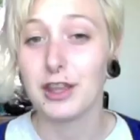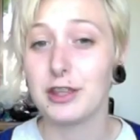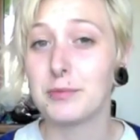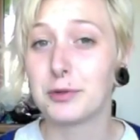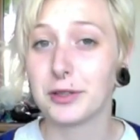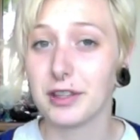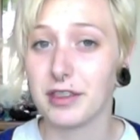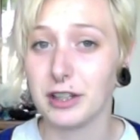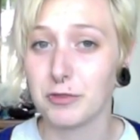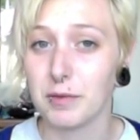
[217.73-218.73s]
The important
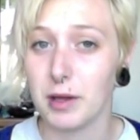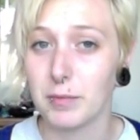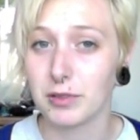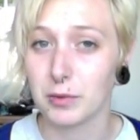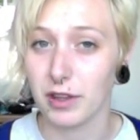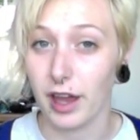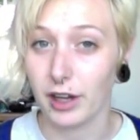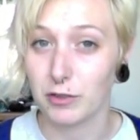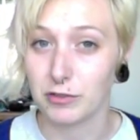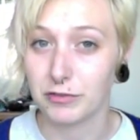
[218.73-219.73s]
thing to remember with
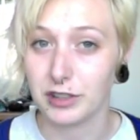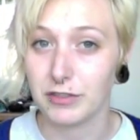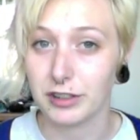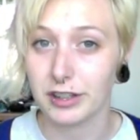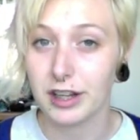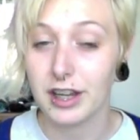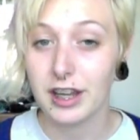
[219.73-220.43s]
agonal fever